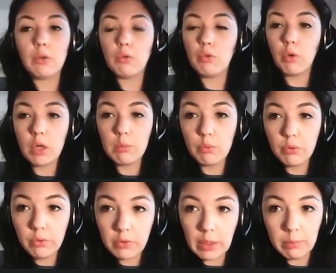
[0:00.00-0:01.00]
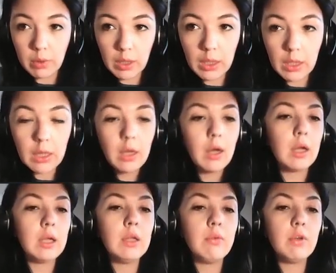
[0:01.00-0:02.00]
also remove something,
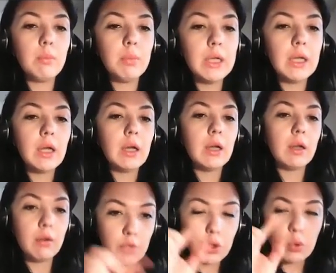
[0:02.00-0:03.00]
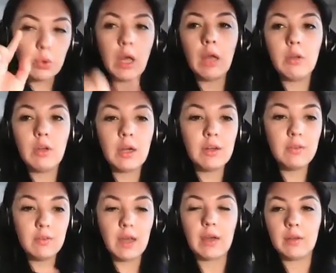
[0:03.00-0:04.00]
it will be, we should add
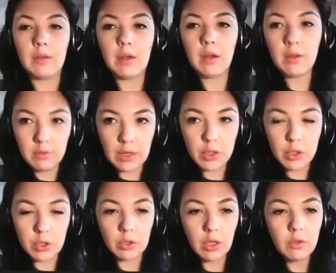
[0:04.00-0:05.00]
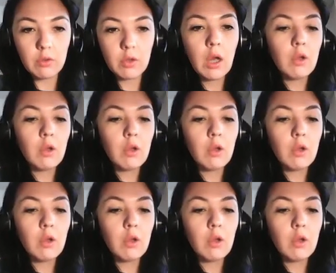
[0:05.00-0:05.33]
resection, yes?